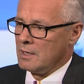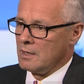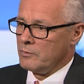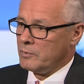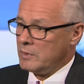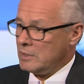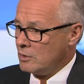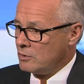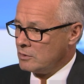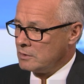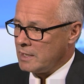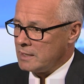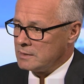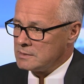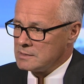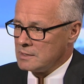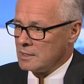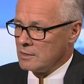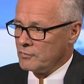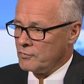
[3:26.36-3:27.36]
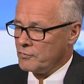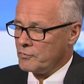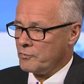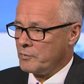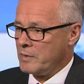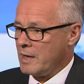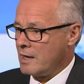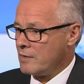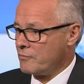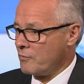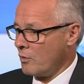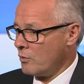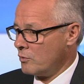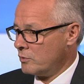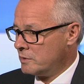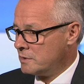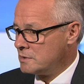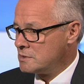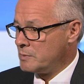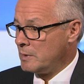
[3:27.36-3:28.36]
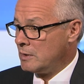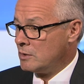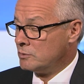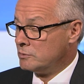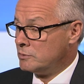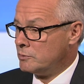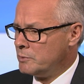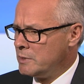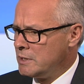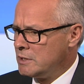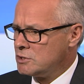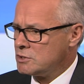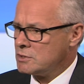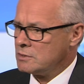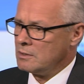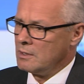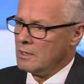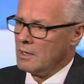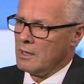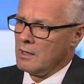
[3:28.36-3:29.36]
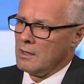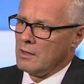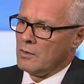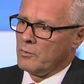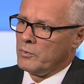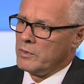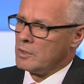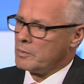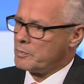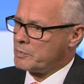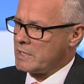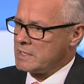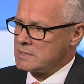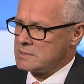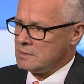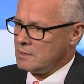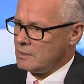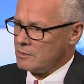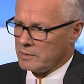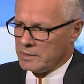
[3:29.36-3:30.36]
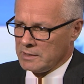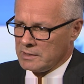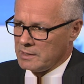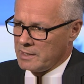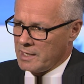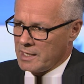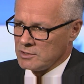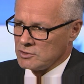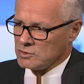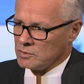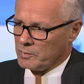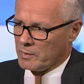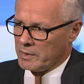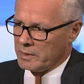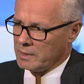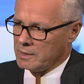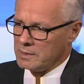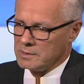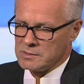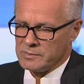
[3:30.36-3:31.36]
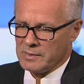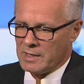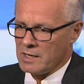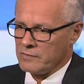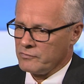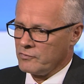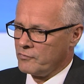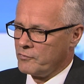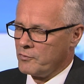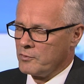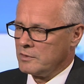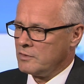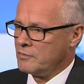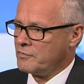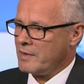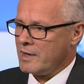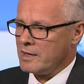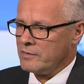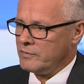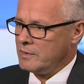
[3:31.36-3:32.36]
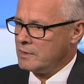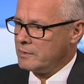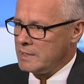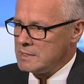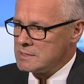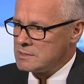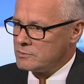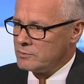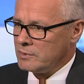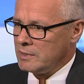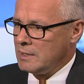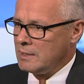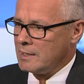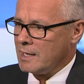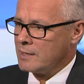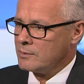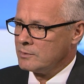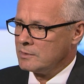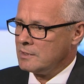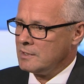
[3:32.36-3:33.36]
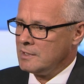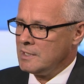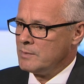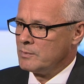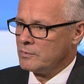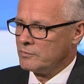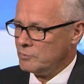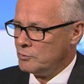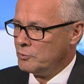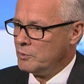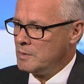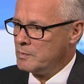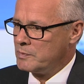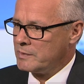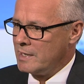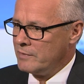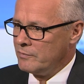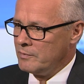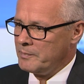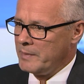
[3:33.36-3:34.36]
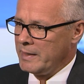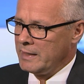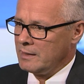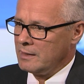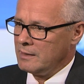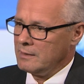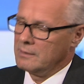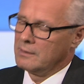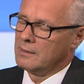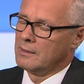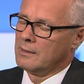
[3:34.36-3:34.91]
We know that stuff. We have owners. We know the region. We are present in all international markets. We have a 45-year history in our team of doing private banking.